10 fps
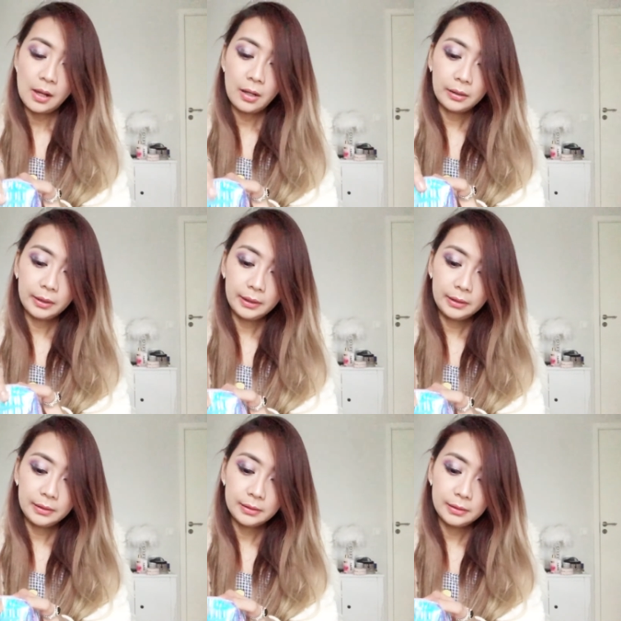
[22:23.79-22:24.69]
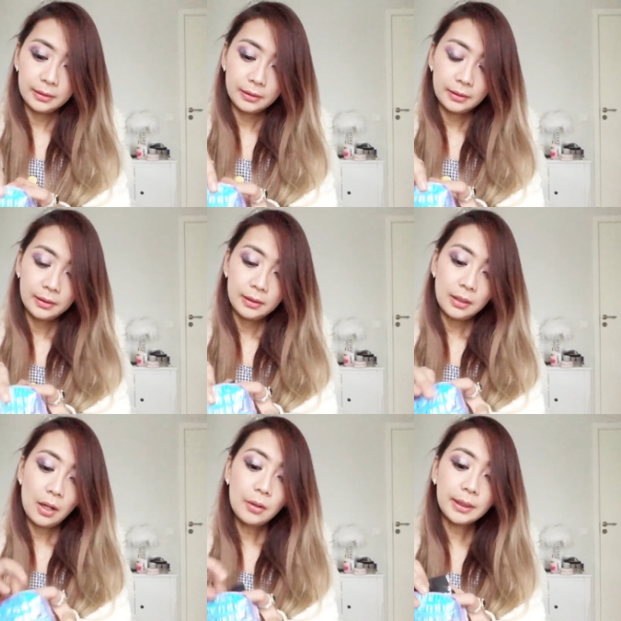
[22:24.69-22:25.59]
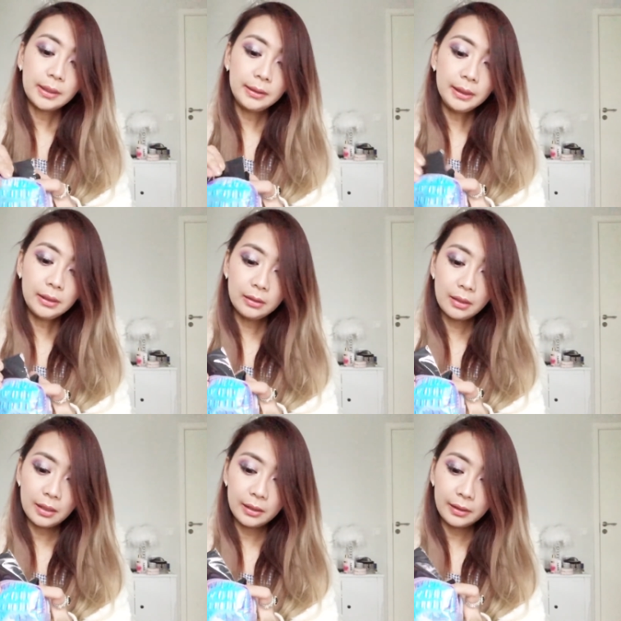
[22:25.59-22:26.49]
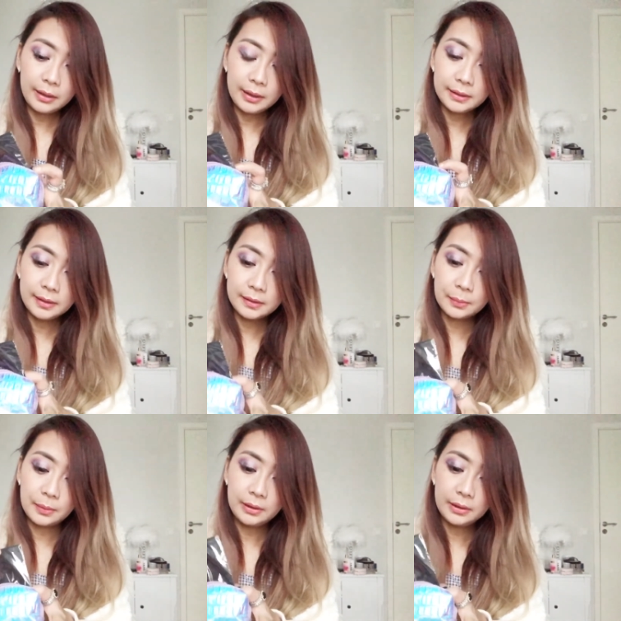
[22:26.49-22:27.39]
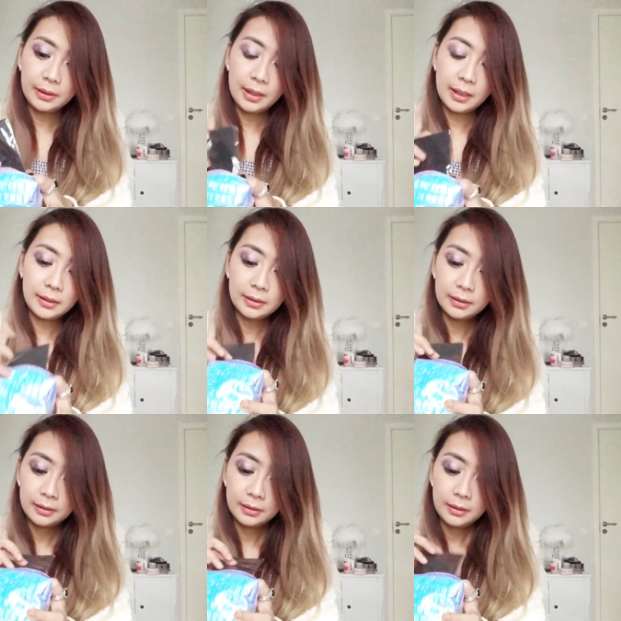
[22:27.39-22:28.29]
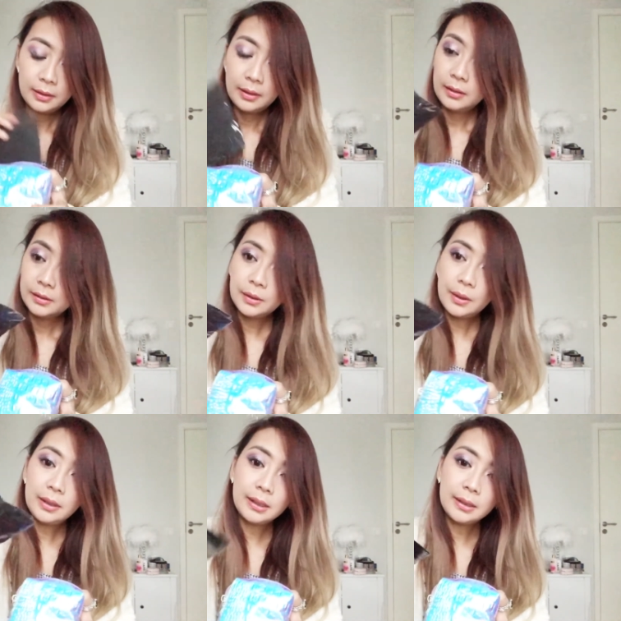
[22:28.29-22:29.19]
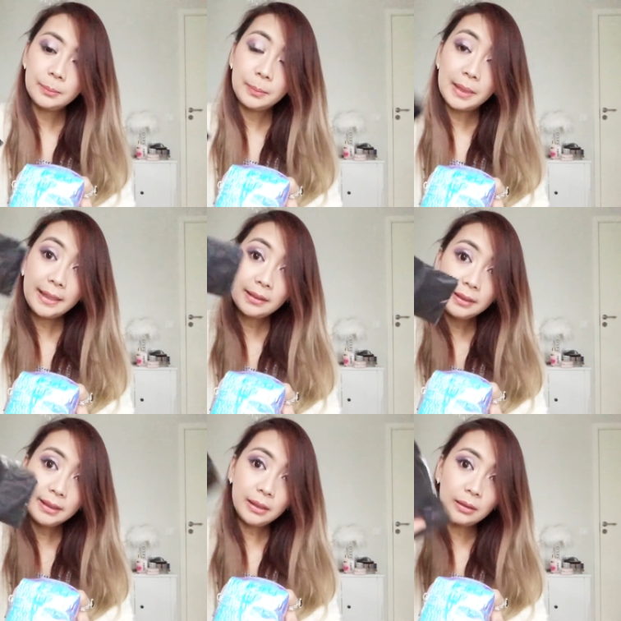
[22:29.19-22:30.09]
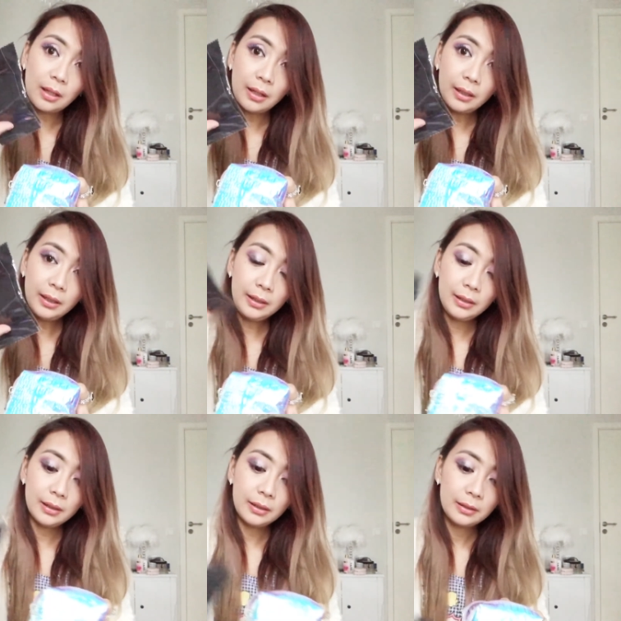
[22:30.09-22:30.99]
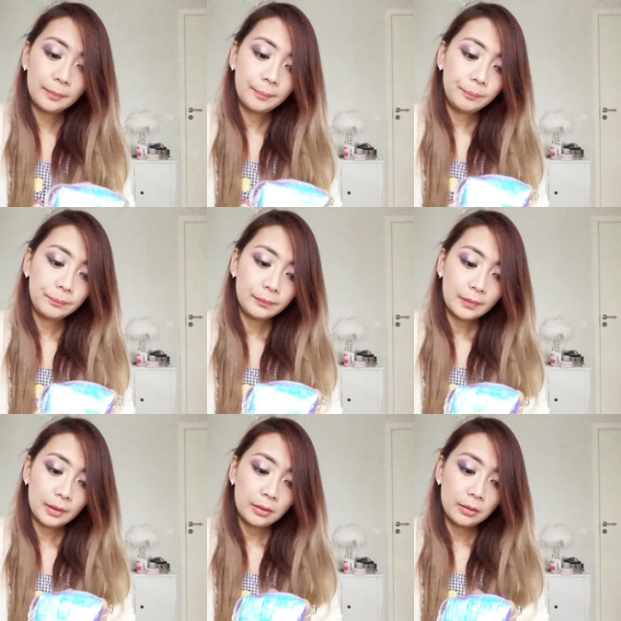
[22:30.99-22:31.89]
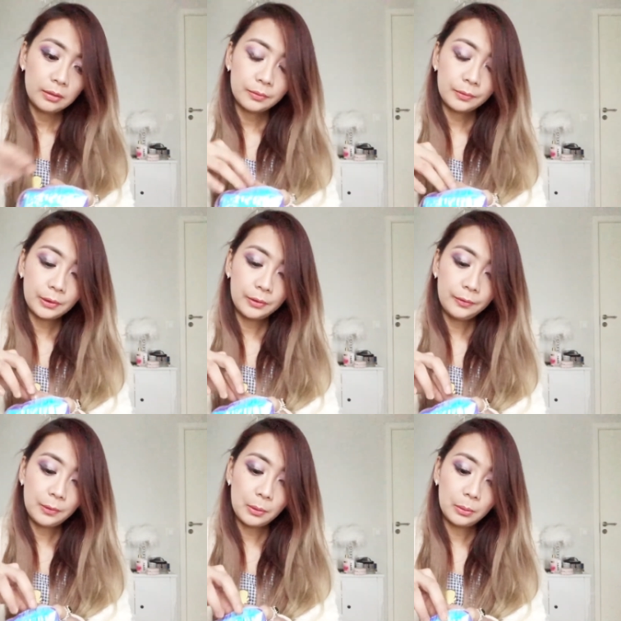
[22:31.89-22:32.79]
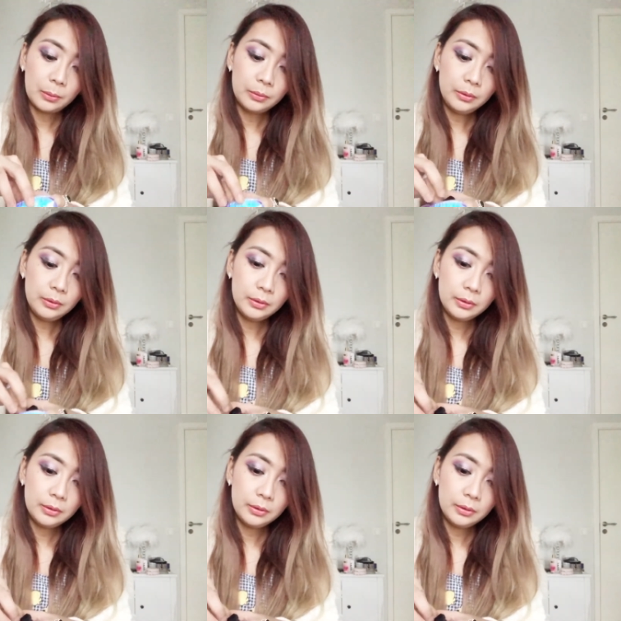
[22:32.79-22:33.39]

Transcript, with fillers: All right. Okay, cleaning cloth is this one, yeah. So I got a black cleaning cloth for the phone